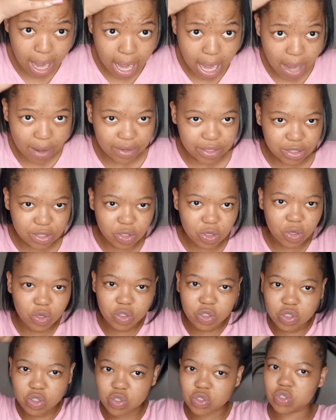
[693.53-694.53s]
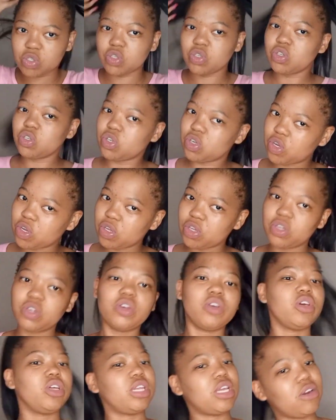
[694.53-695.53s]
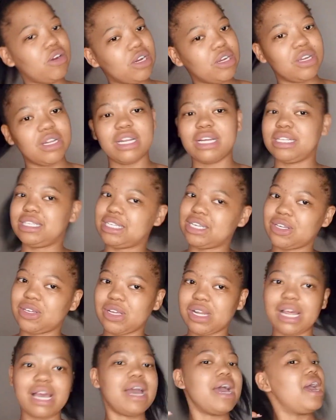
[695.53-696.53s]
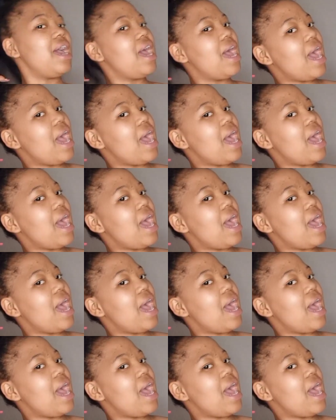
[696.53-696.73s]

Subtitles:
I went to go do, you know, the regular degular.